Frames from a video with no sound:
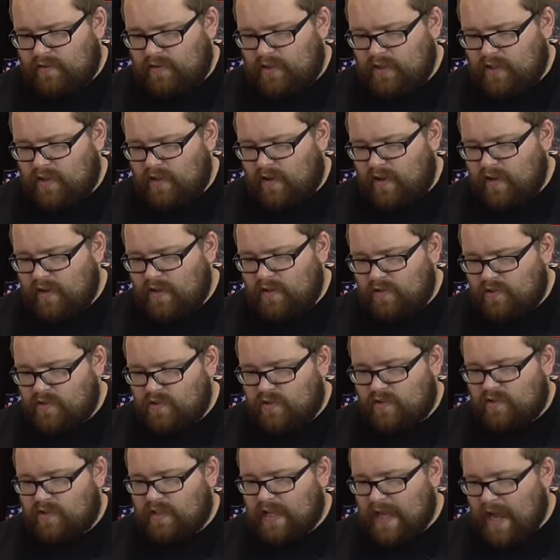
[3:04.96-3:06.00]
the guy has
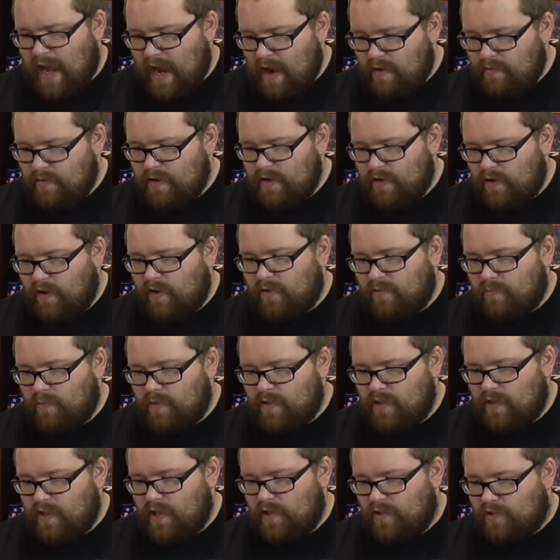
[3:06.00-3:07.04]
just carried on
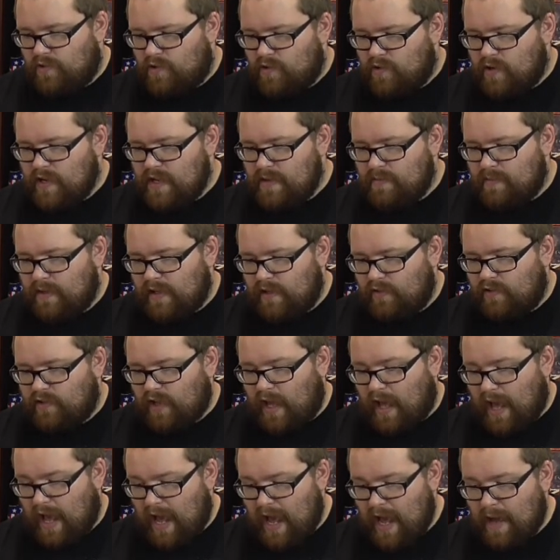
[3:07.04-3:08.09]
with his dream and it's
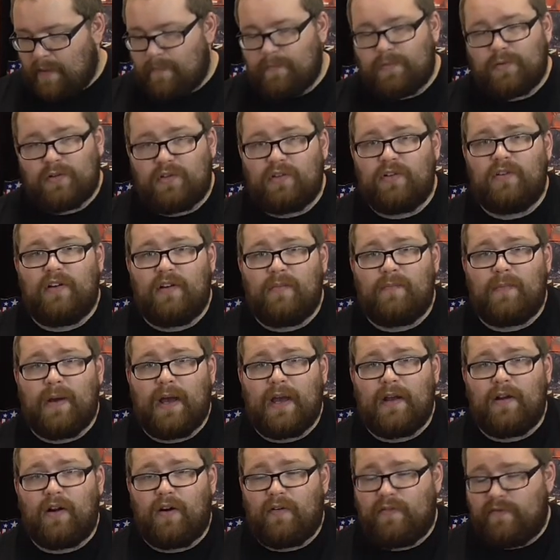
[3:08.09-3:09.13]
absolutely
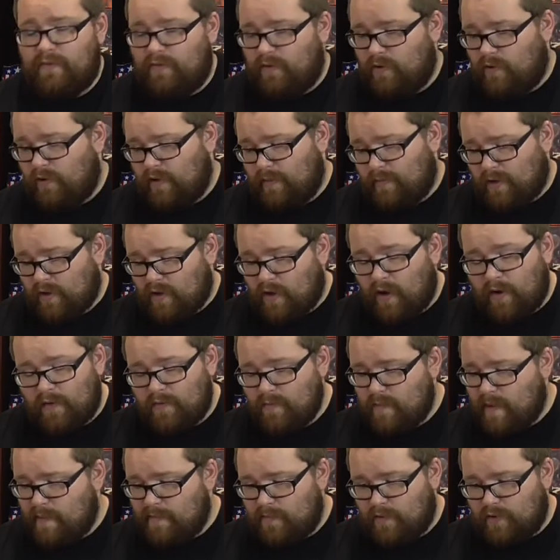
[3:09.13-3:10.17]
paid off for him. I can't
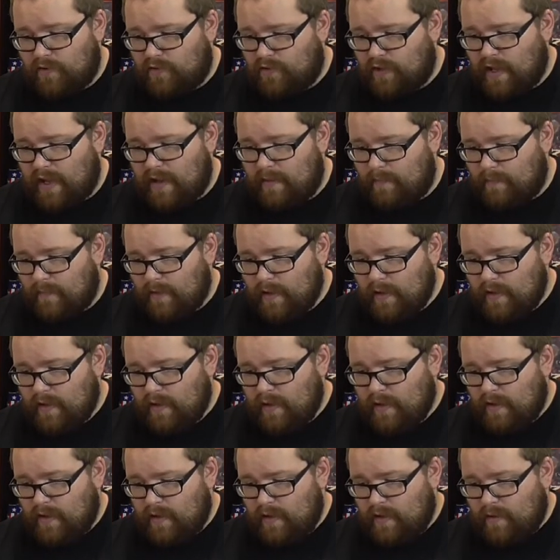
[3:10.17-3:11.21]
remember his name,
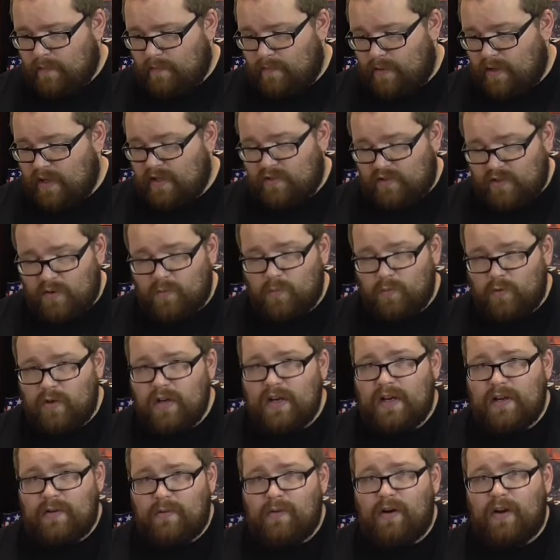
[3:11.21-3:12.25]
but he's done
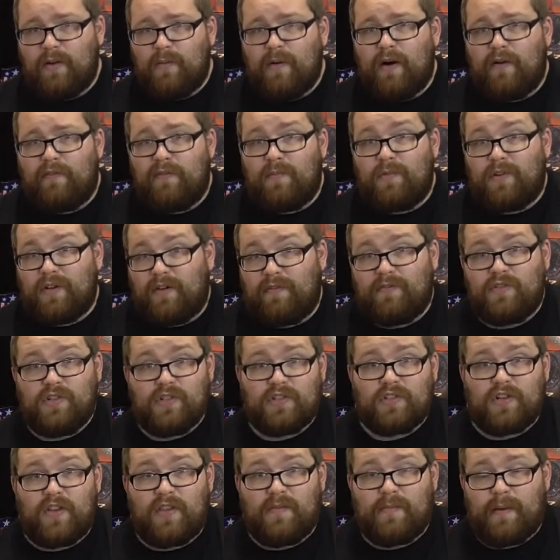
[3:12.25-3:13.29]
really, really well for himself
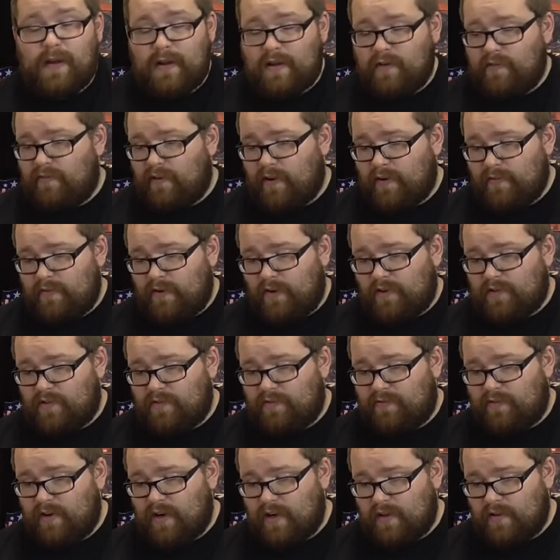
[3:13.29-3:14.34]
just on the back of Five Nights at
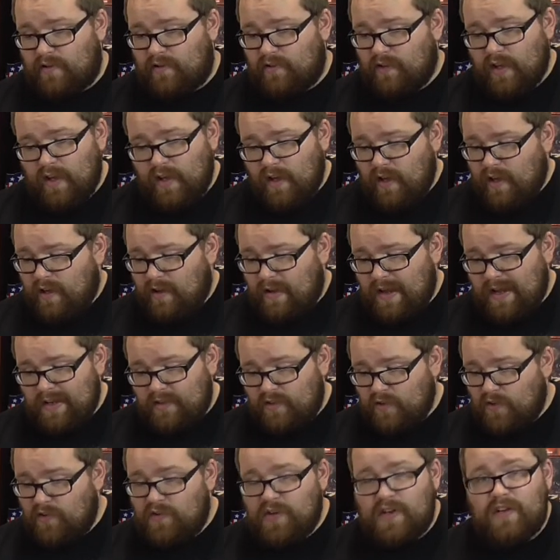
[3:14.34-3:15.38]
Freddy's. It
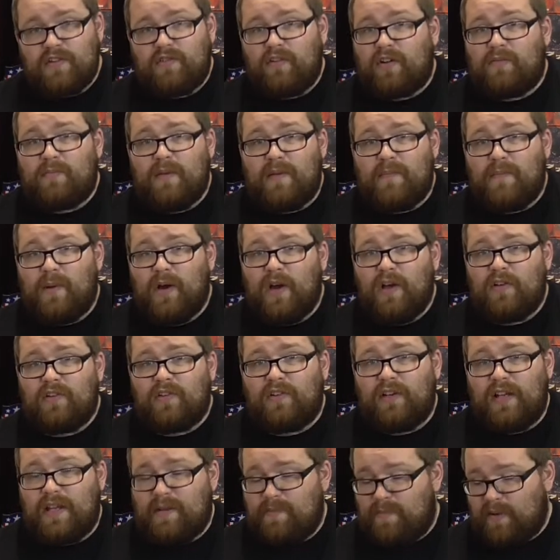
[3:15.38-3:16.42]
doesn't interest me
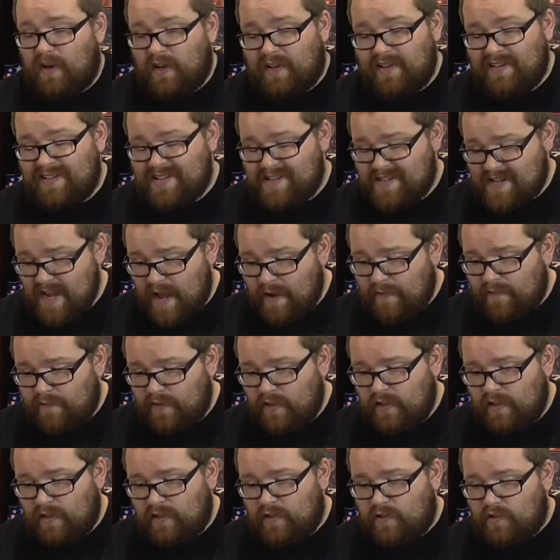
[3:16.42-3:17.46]
personally, but I can
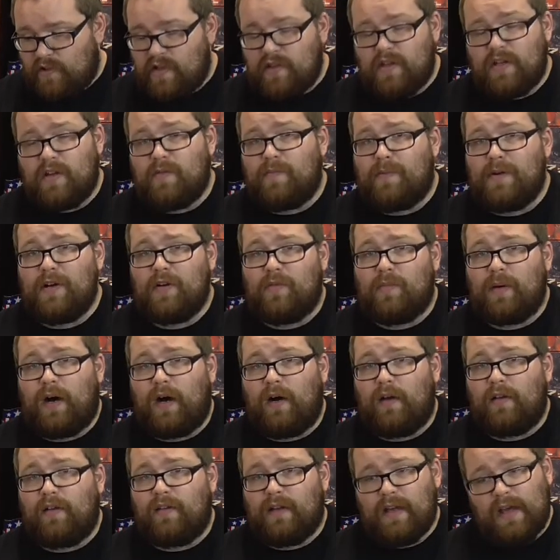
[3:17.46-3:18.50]
definitely see the appeal
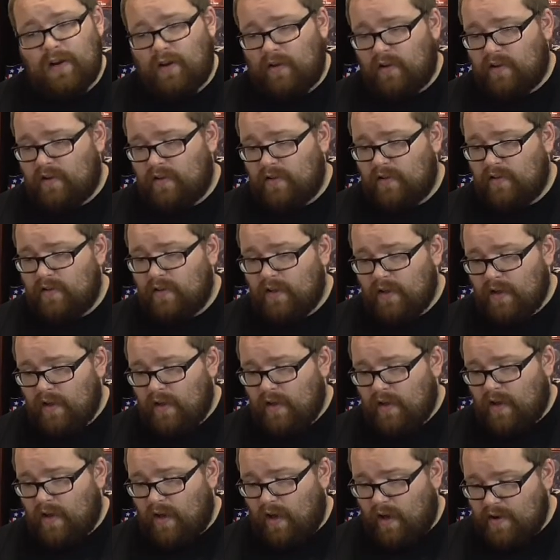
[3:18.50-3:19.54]
behind it, and I can
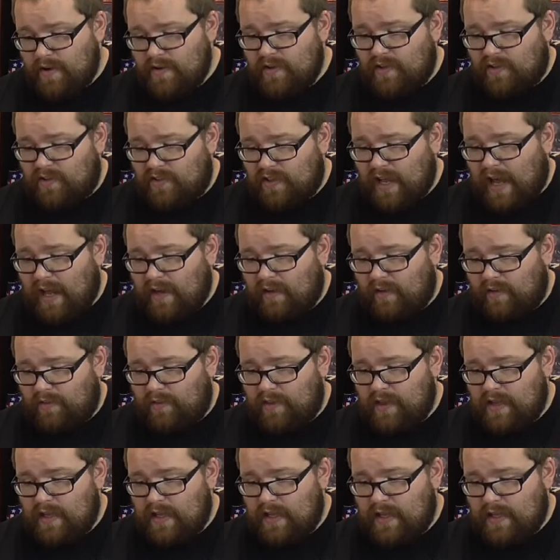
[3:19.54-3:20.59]
understand
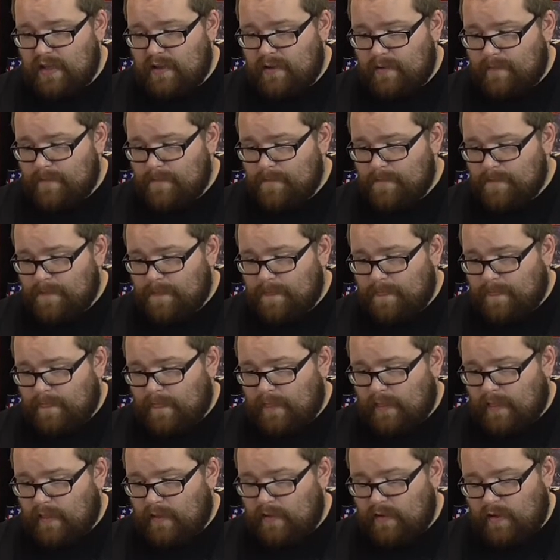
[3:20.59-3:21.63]
the,
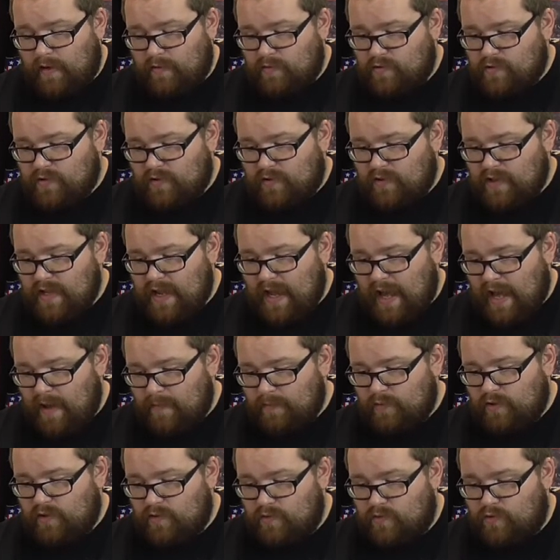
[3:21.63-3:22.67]
just the
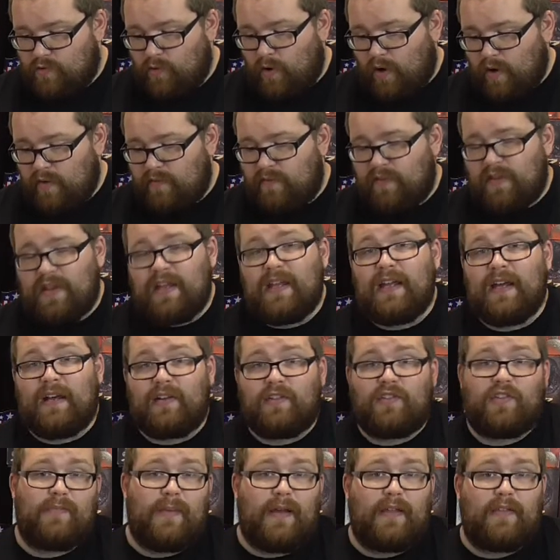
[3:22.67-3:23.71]
absolute drive that he
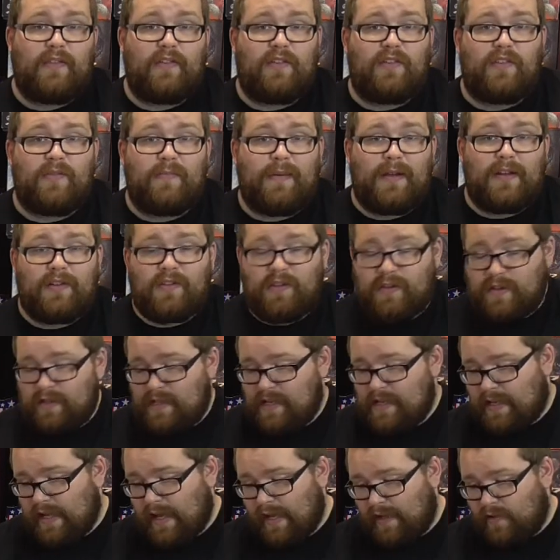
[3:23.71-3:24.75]
has to make this the best thing that
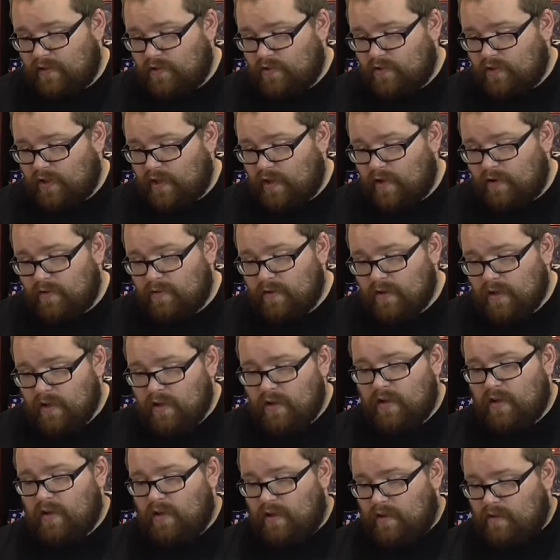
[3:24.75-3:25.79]
he can. So
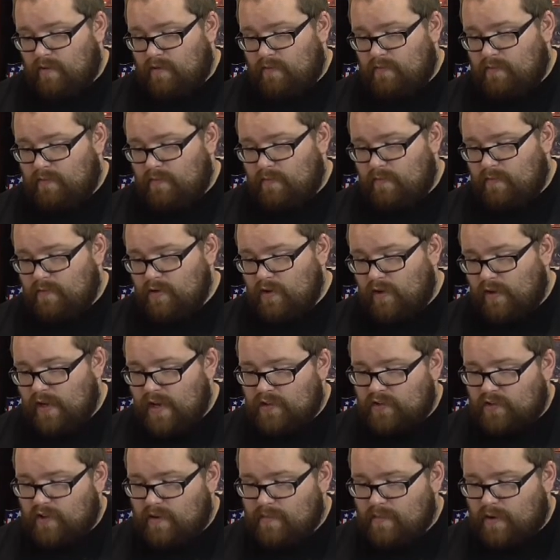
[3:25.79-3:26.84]
not
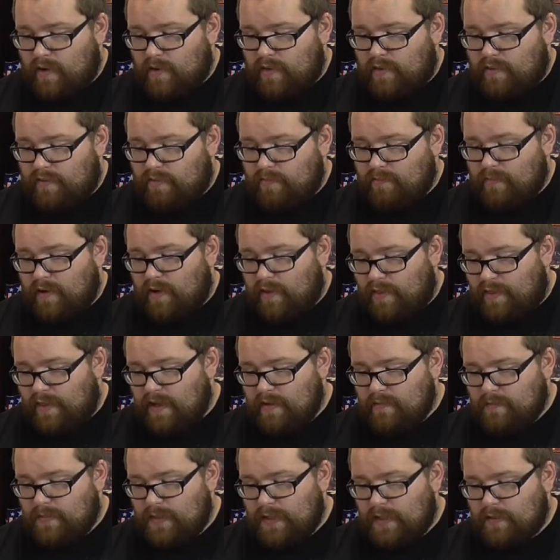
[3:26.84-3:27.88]
necessarily my
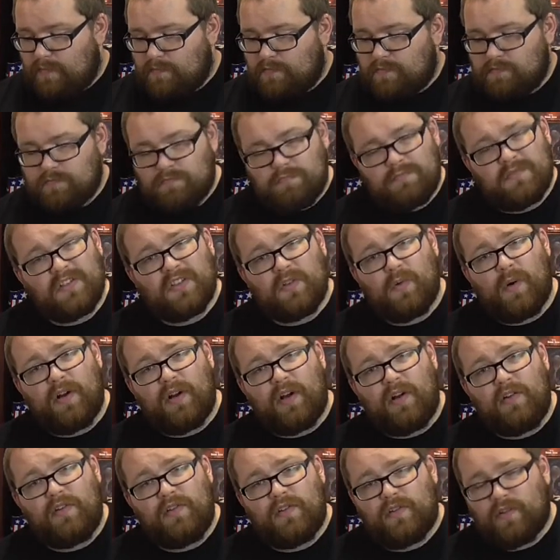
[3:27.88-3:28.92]
thing, but quite
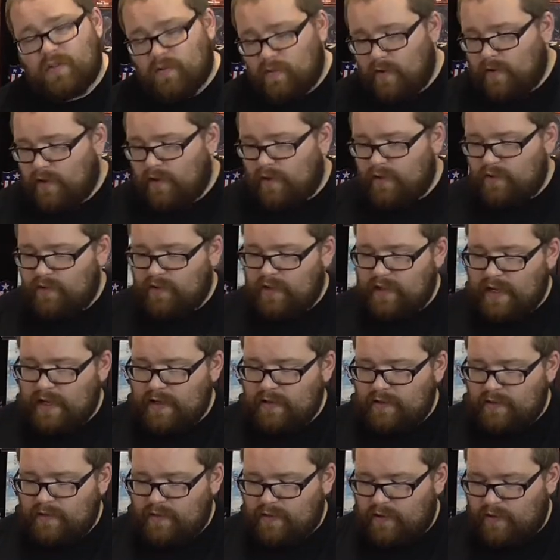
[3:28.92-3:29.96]
nice.
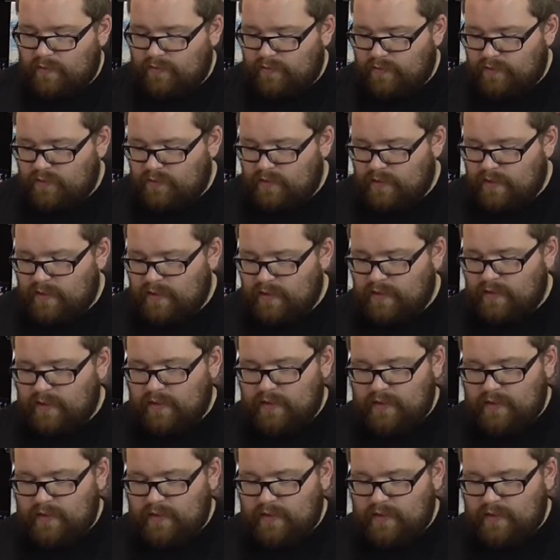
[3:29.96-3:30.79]
Again, off to a